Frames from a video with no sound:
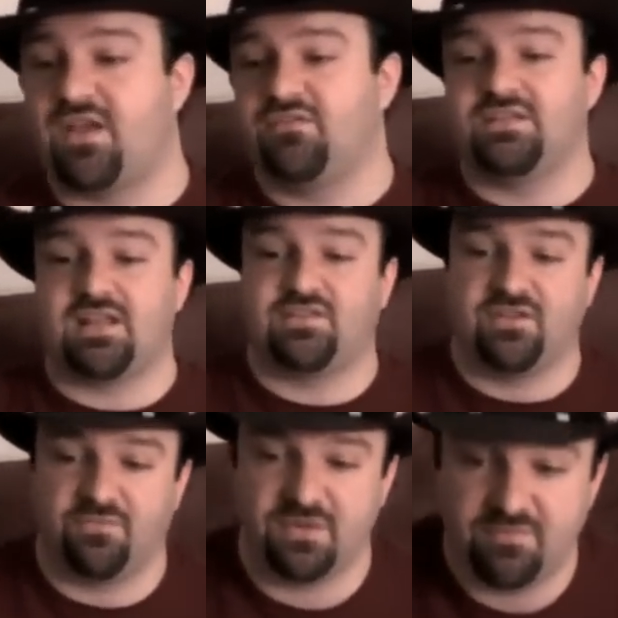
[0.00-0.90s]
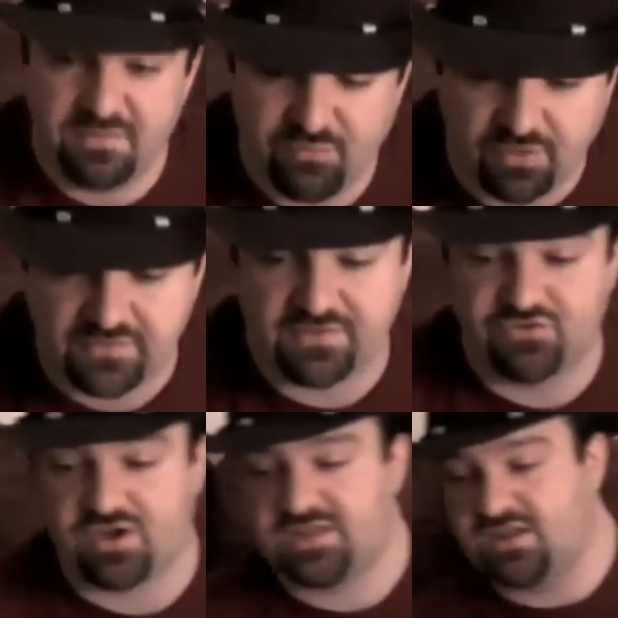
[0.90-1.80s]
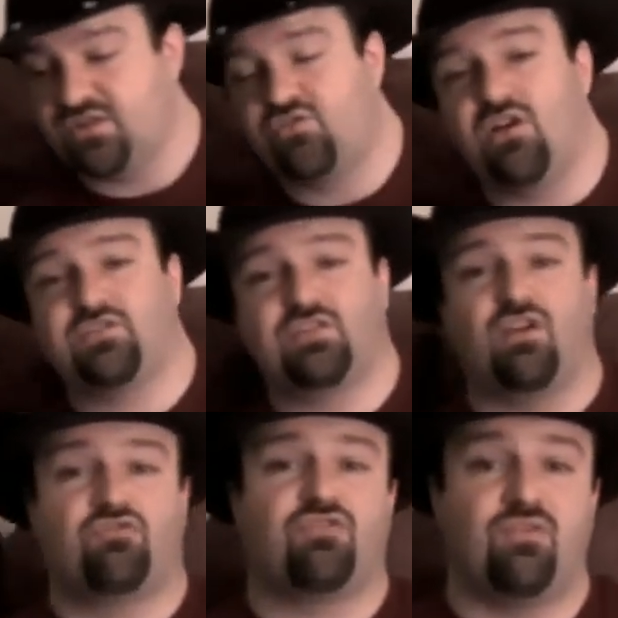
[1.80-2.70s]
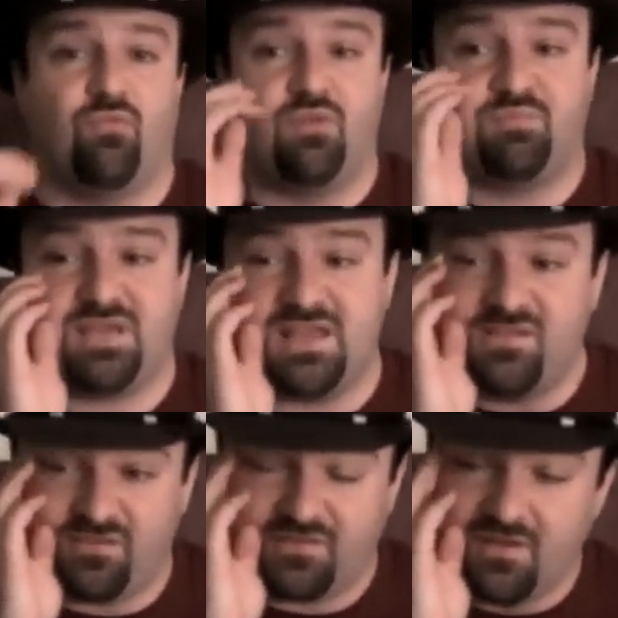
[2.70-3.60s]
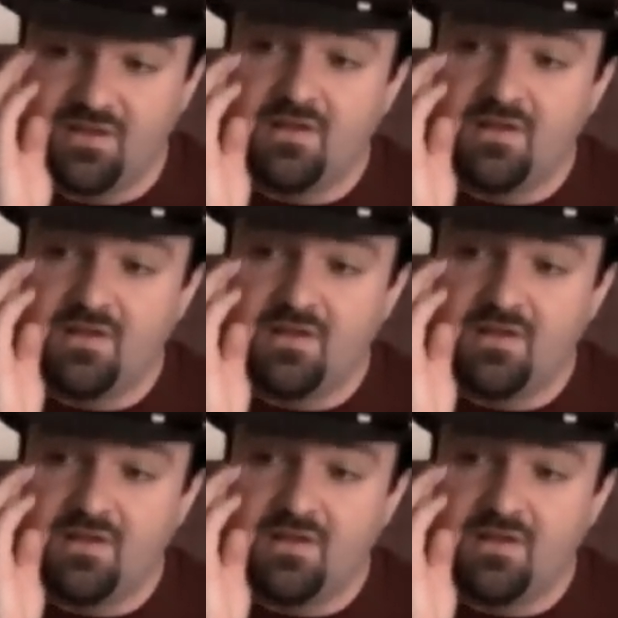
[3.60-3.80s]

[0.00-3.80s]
I don't think that stuff would even be worth it to try to get it across the country in one piece.